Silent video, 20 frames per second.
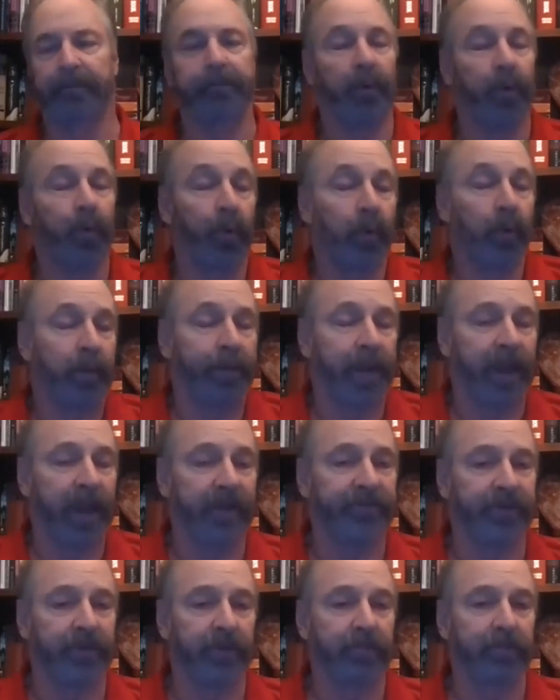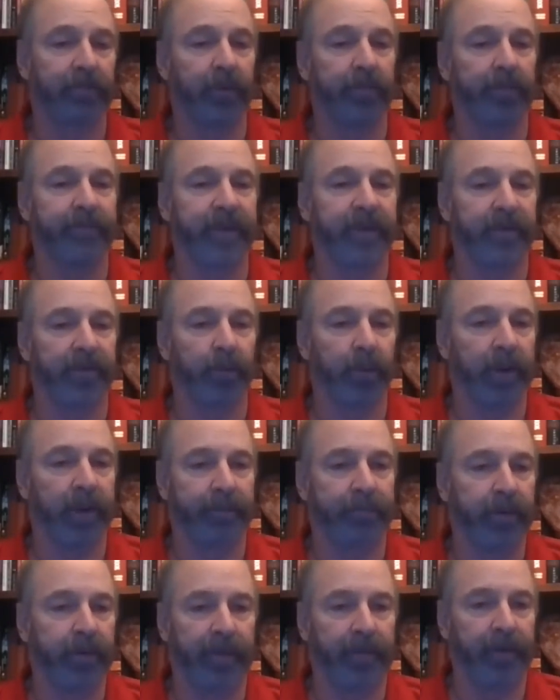or a passer moved into a
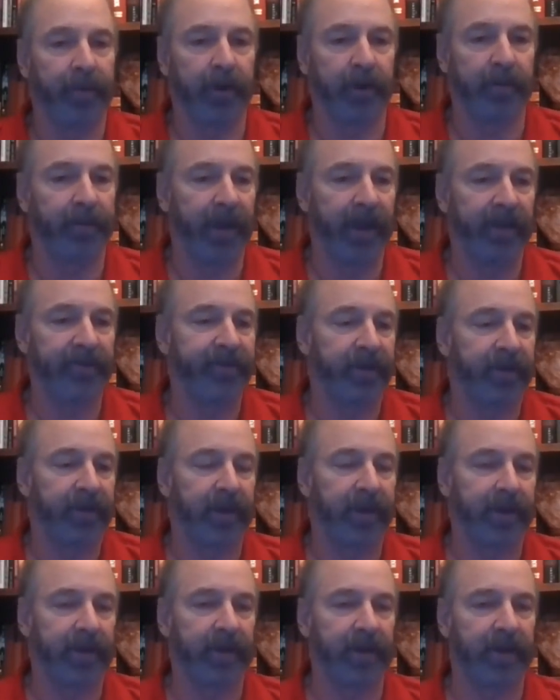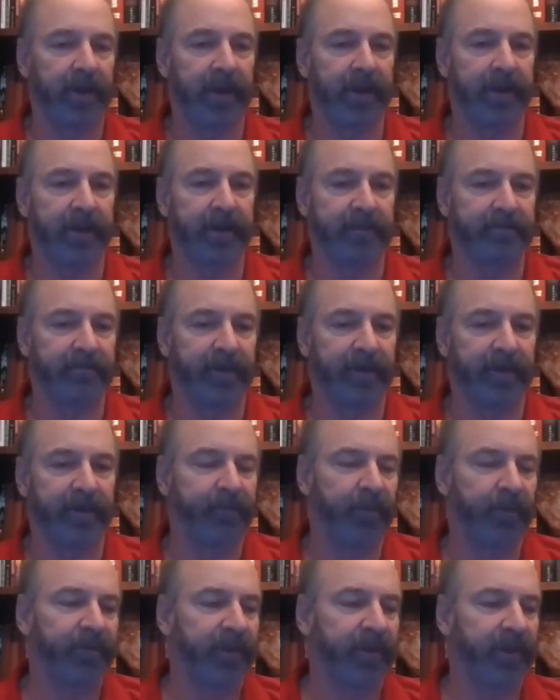primary passing lane. If
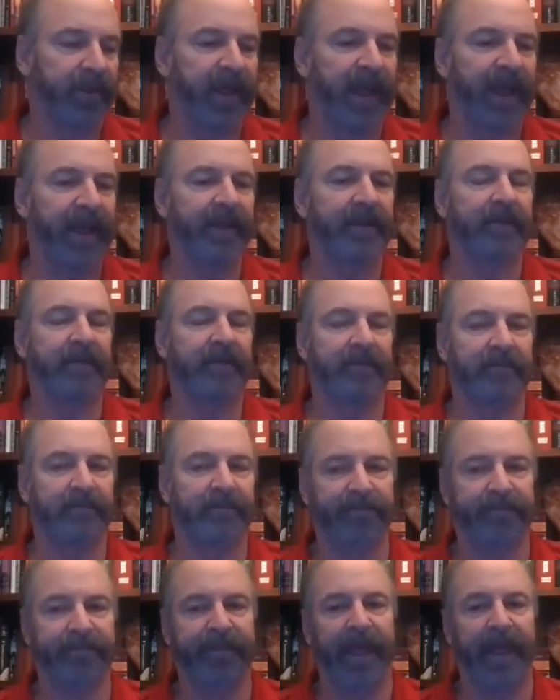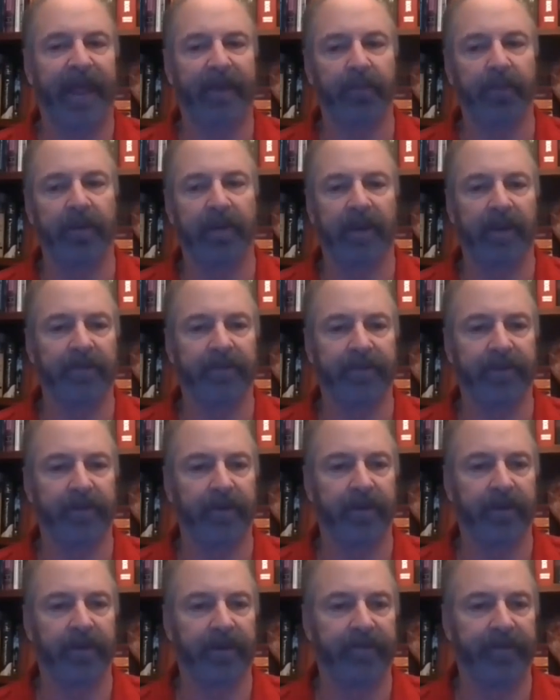we see that we'd
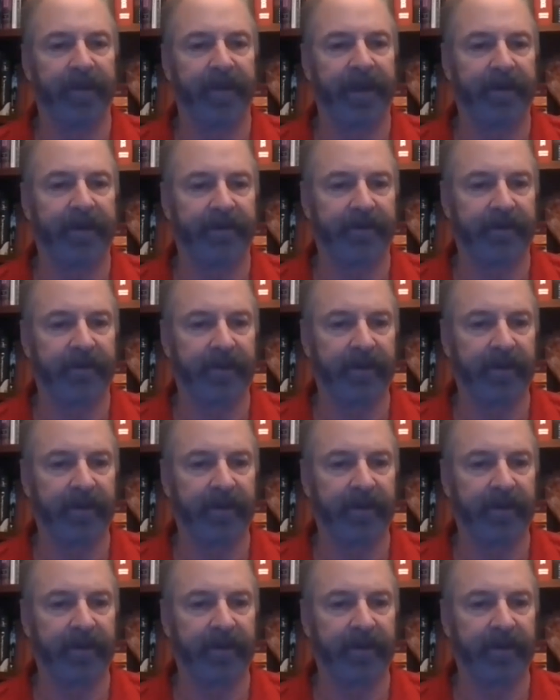consider an advantage.